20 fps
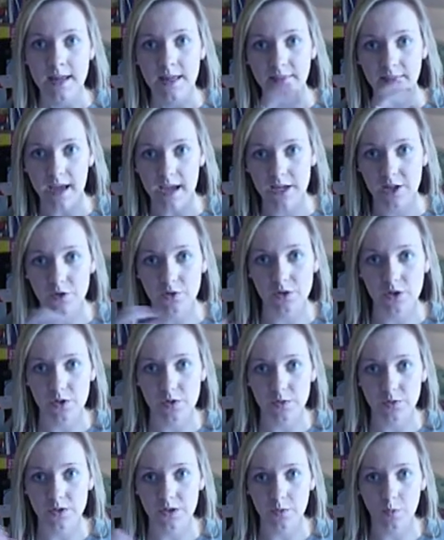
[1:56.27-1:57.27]
that you
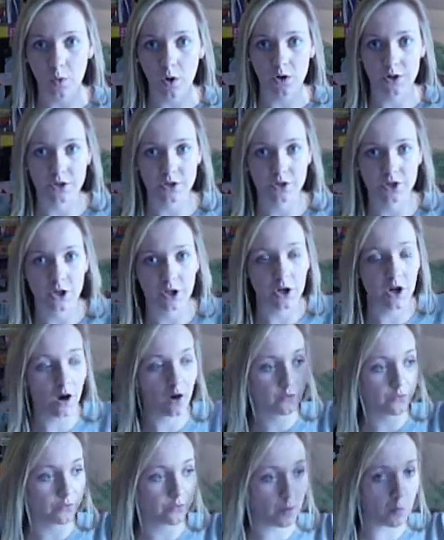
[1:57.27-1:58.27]
use in order to
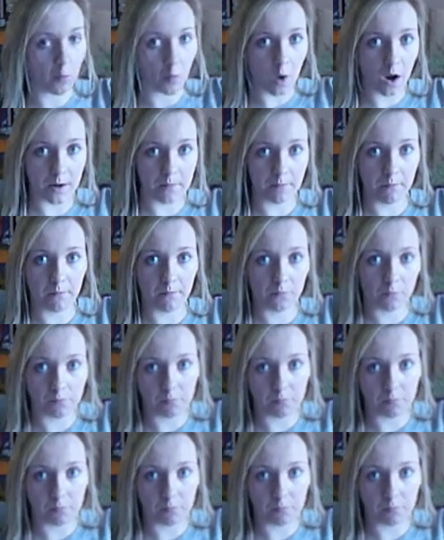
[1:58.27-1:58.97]
go from one